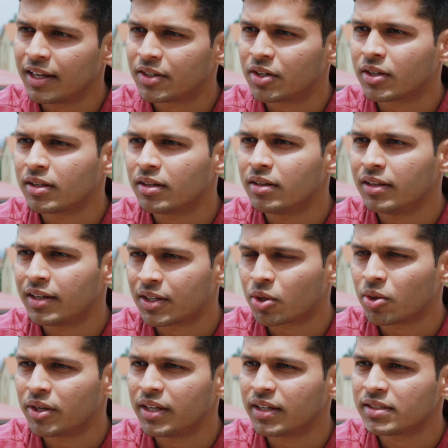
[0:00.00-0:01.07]
electrical,
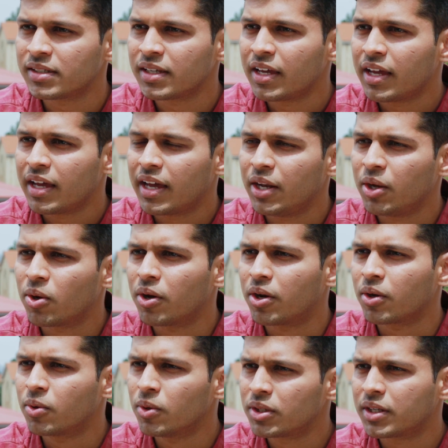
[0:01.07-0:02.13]
electronics, and you've
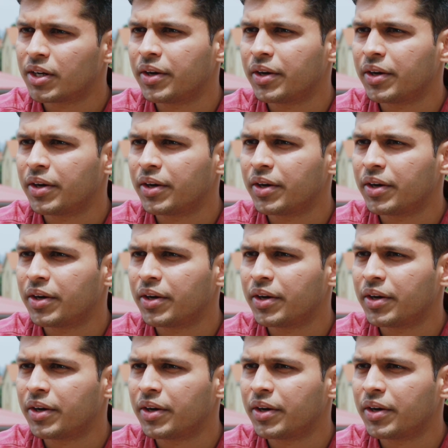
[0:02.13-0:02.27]
got a good